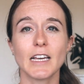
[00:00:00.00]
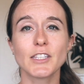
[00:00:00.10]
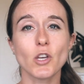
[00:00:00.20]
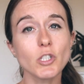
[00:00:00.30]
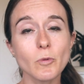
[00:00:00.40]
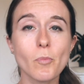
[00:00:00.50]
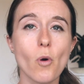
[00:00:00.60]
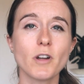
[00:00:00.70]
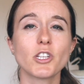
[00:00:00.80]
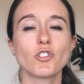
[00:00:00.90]
It's also
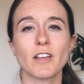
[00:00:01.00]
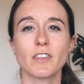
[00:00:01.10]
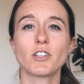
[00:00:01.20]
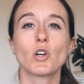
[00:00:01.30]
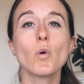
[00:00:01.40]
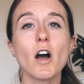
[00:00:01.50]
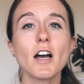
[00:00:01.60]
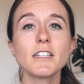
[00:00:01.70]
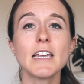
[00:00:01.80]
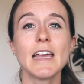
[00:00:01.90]
important to strengthen your
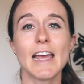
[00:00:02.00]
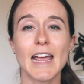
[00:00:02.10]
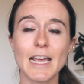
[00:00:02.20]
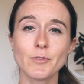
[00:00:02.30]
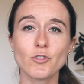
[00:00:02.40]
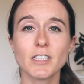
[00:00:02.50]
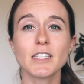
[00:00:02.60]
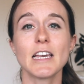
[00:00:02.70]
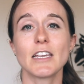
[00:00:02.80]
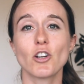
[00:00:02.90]
quads,
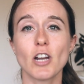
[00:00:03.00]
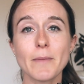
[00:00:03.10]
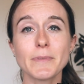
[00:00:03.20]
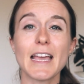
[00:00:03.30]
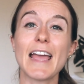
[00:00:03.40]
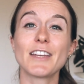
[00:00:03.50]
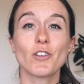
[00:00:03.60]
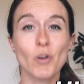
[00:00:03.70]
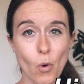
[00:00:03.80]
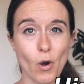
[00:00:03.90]
hamstrings, your hips, and
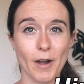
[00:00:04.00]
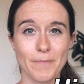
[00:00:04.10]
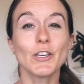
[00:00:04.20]
your core.